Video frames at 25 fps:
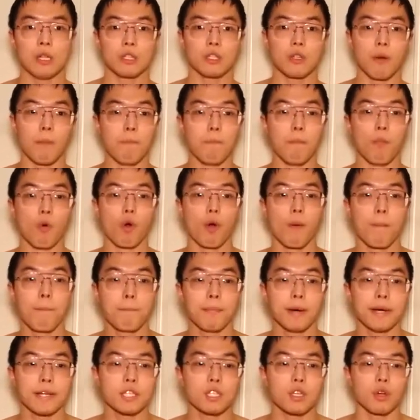The more
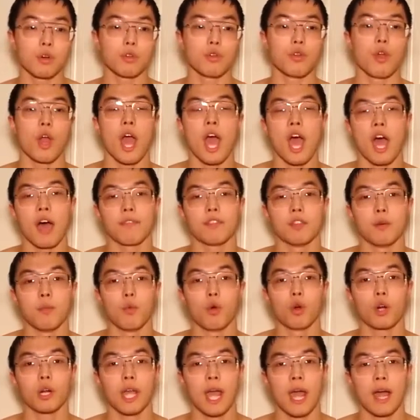muscle you have, the
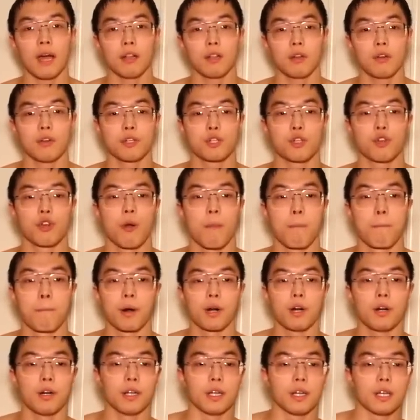more calories you are
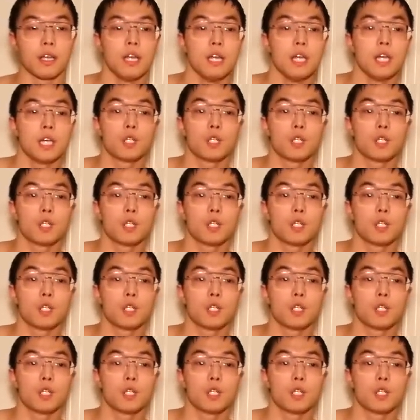burning